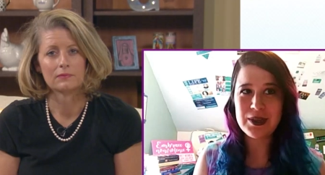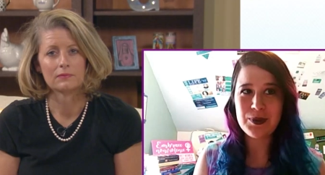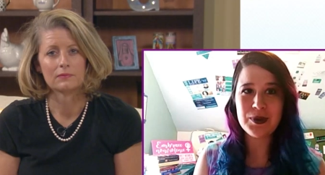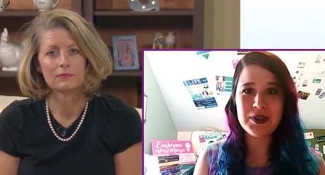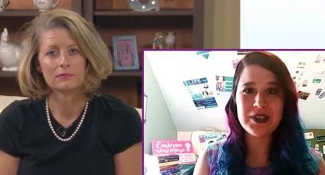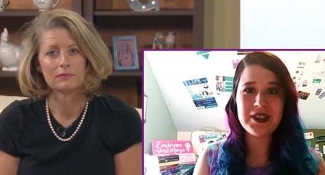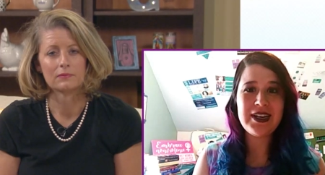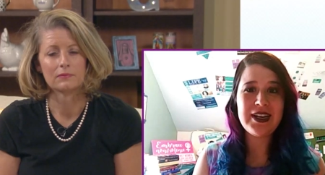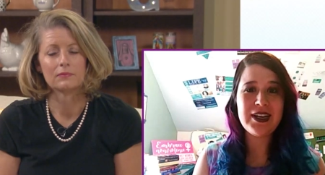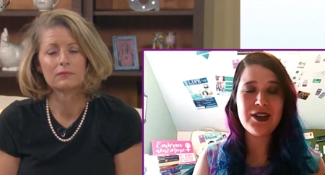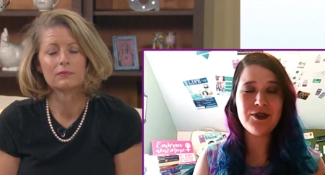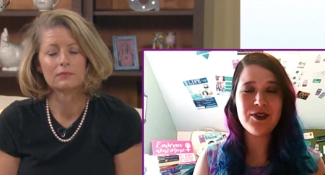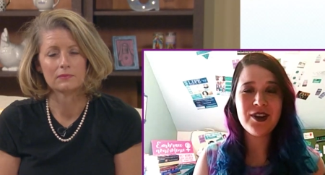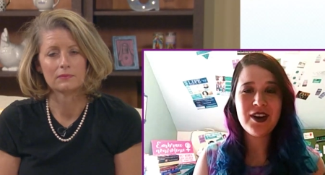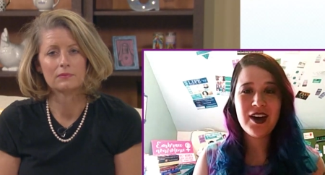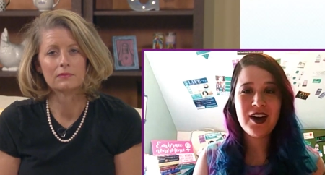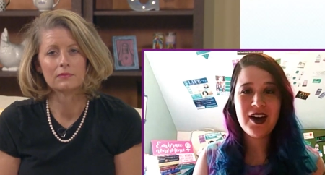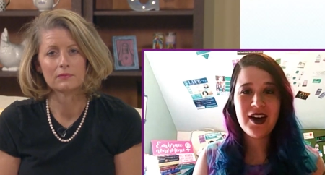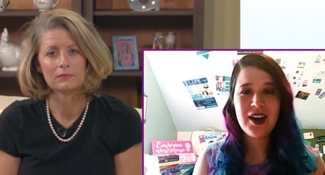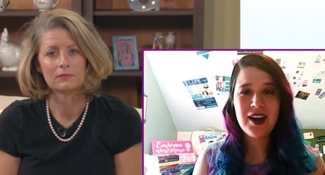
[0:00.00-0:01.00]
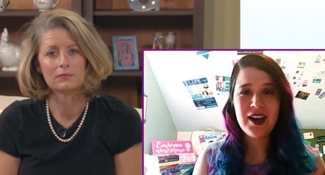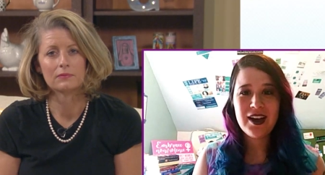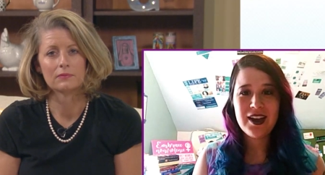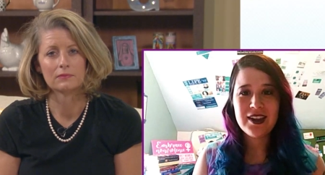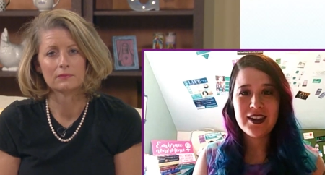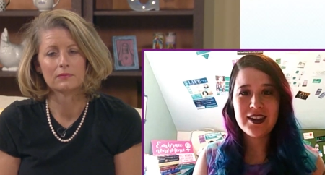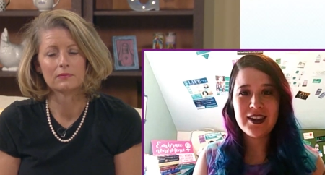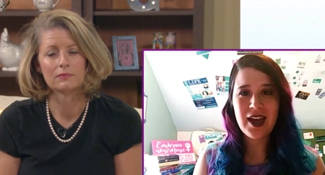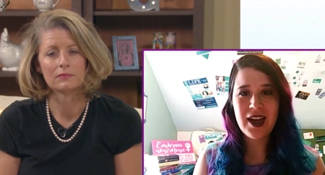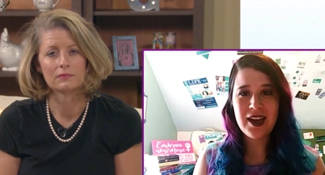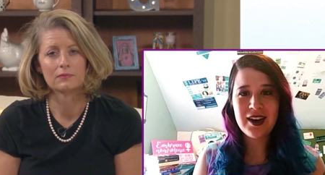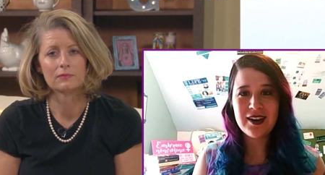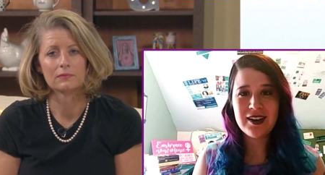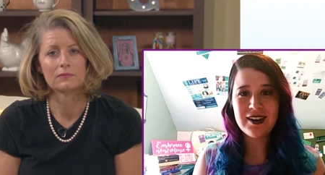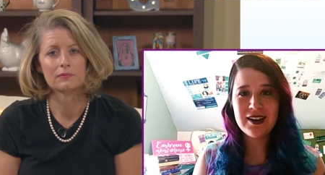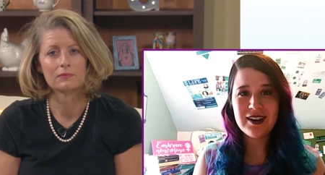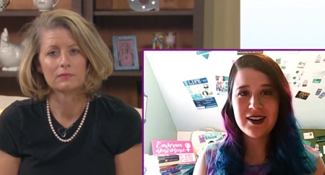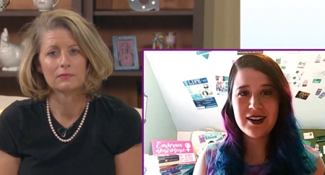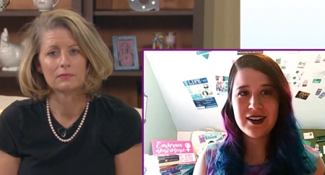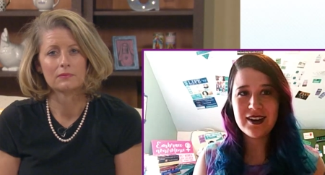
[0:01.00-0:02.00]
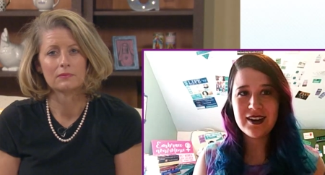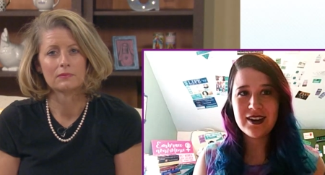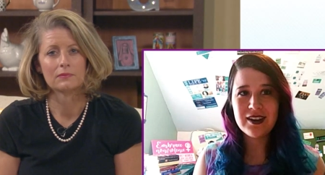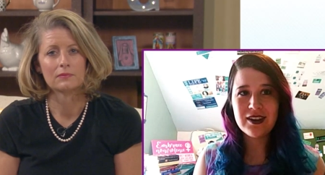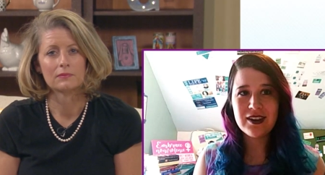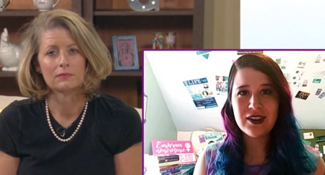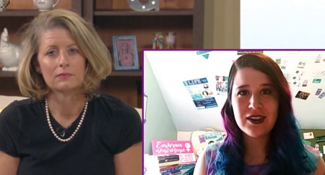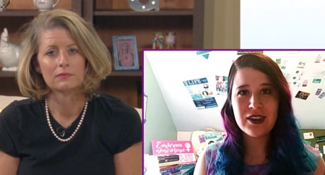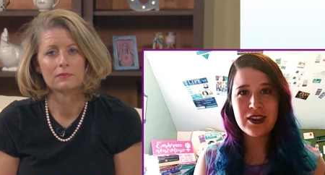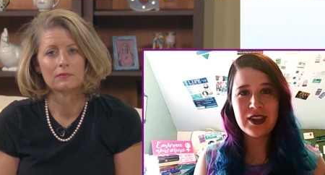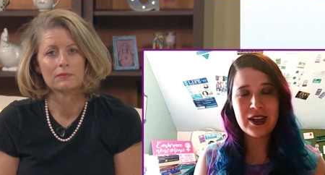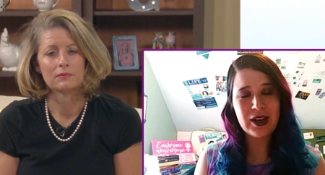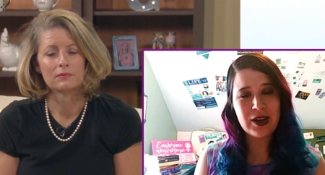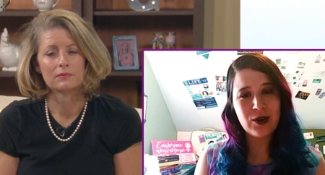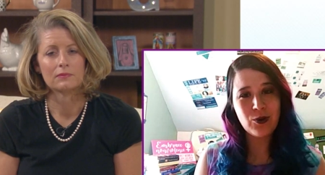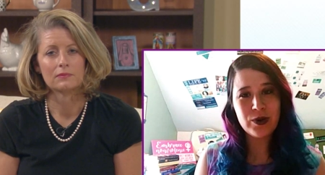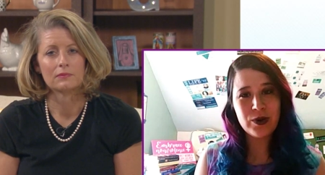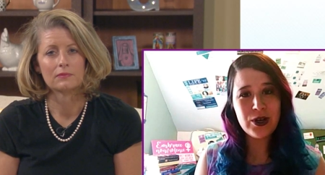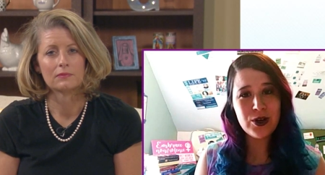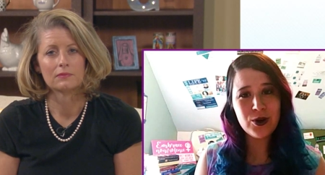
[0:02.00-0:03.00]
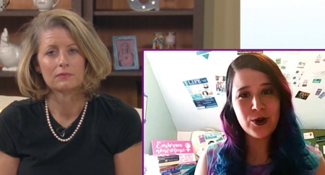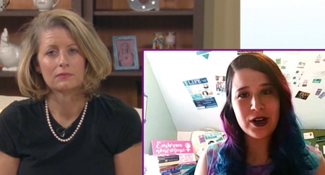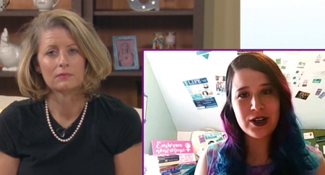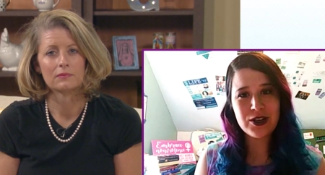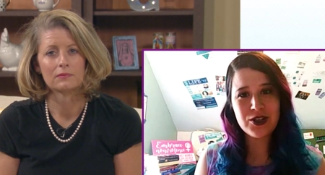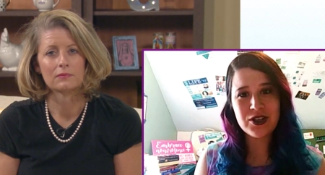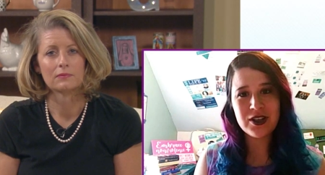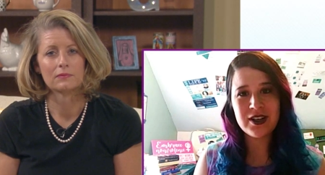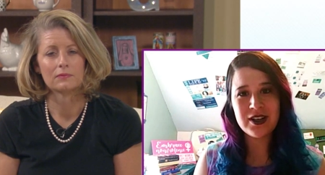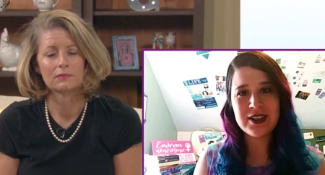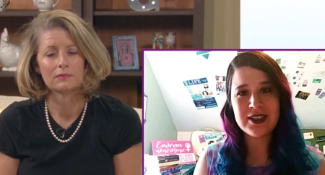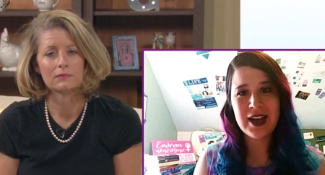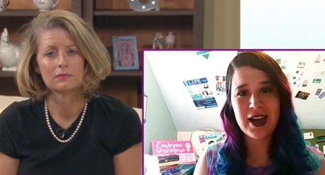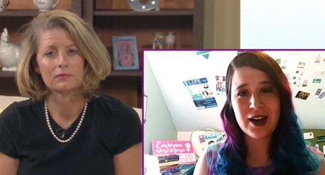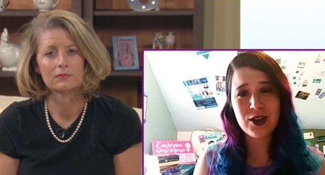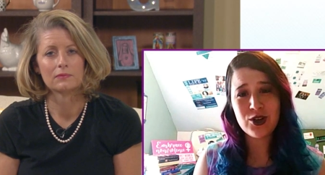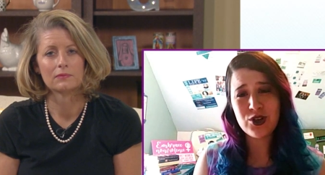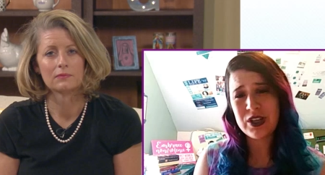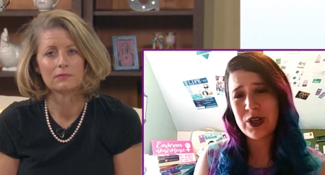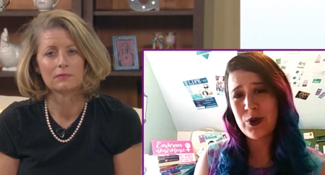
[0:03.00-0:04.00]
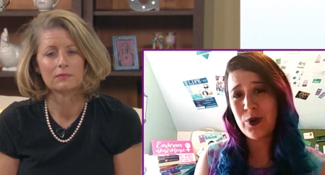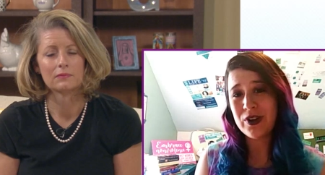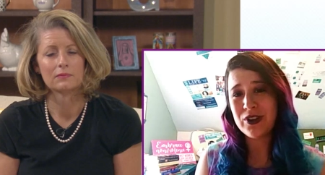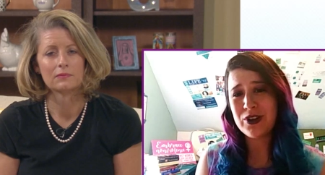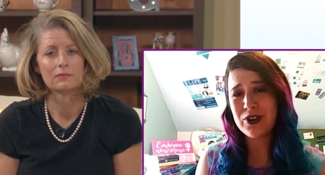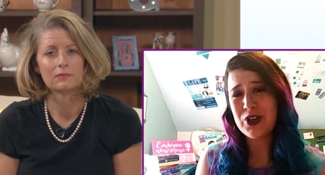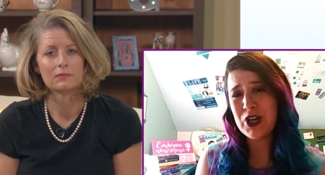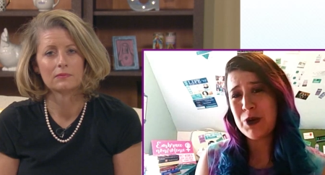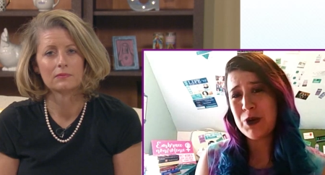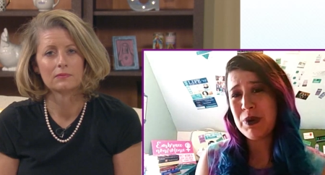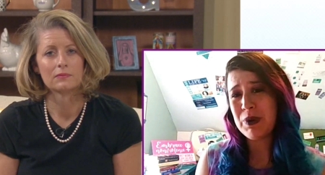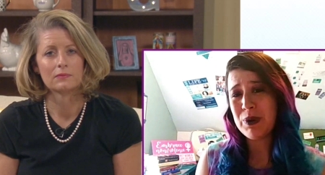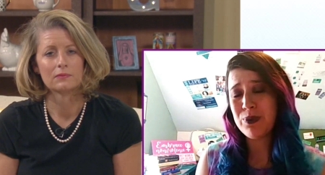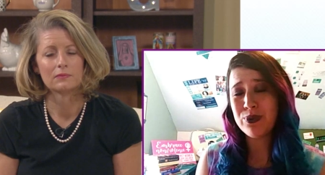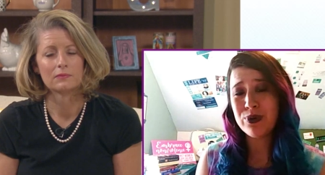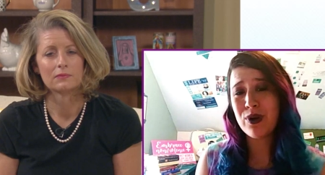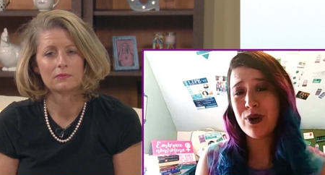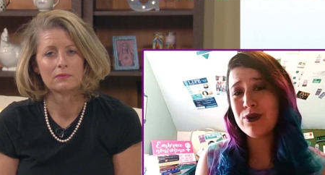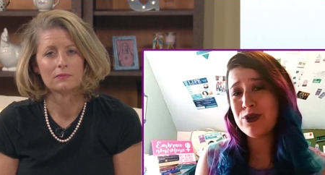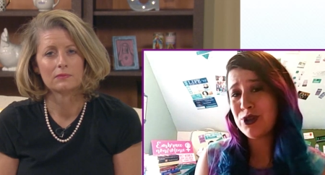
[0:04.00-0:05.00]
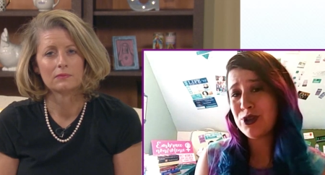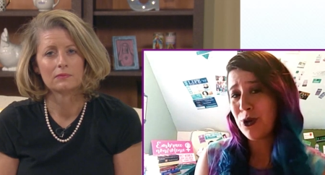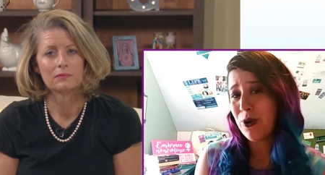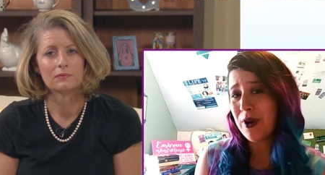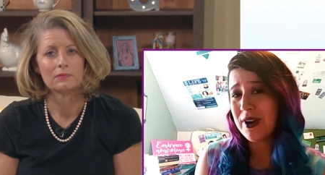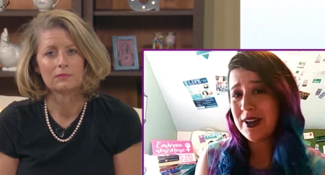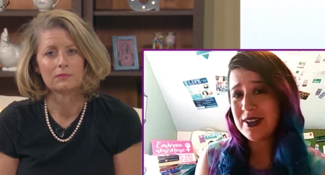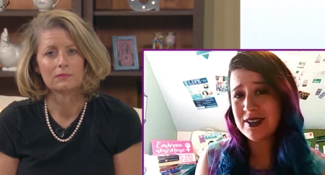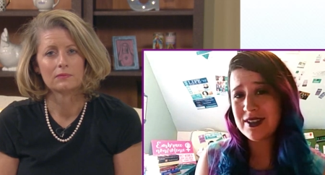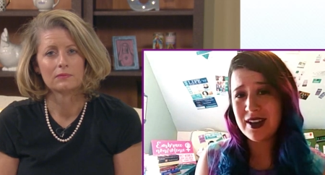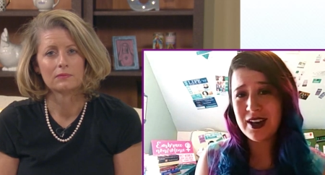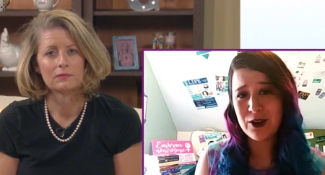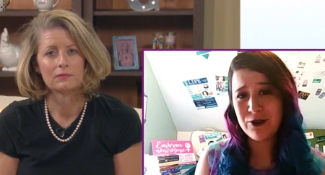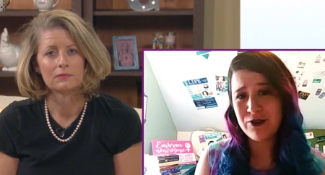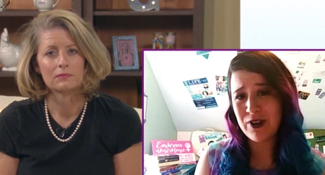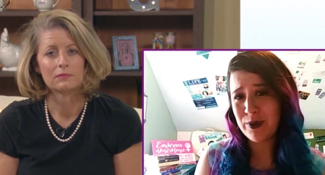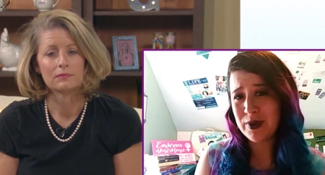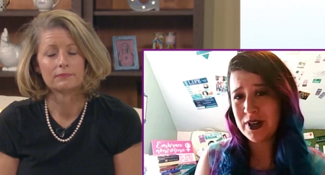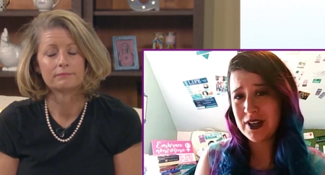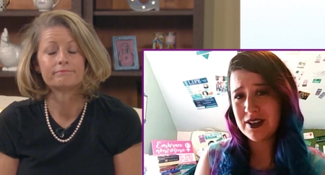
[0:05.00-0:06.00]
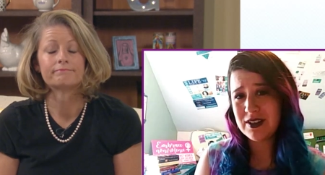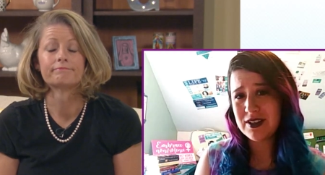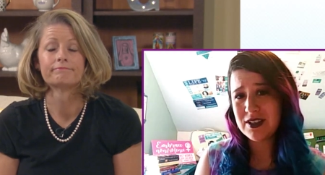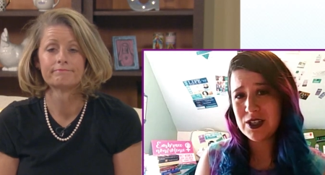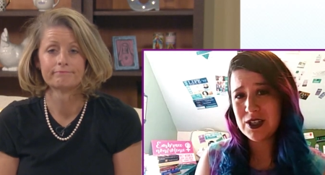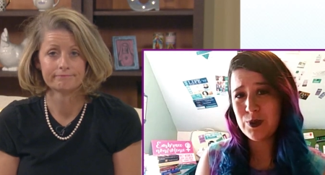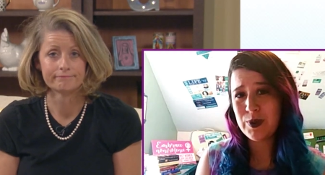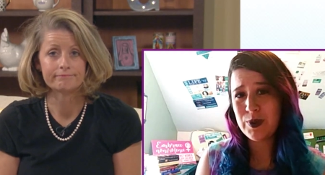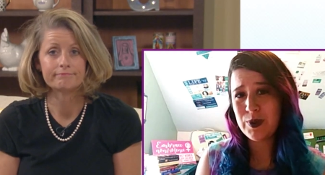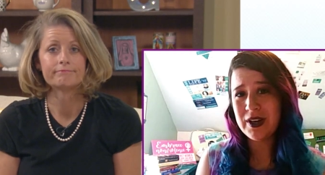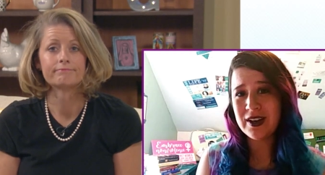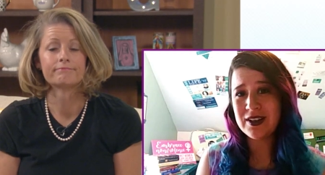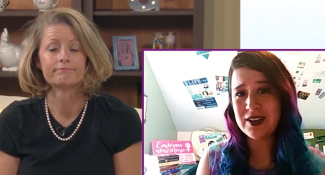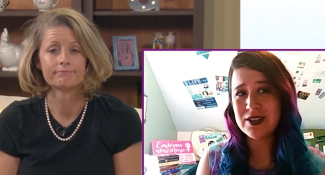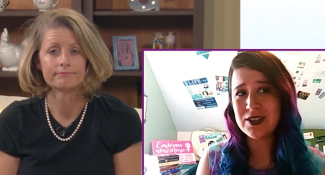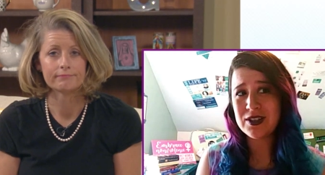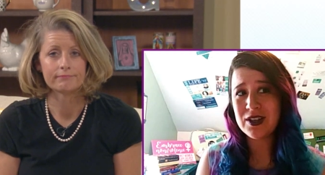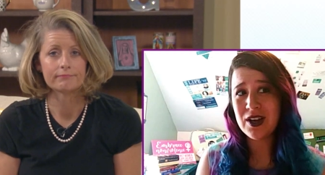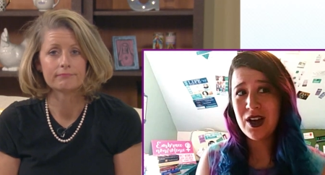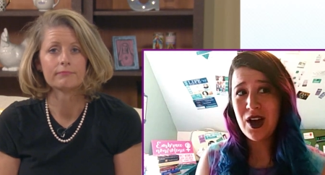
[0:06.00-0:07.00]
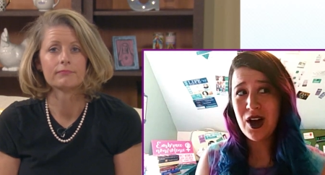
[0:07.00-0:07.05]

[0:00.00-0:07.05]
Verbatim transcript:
Speaker 1: believe, then the real question is actually whether you can be pro choice and a feminist because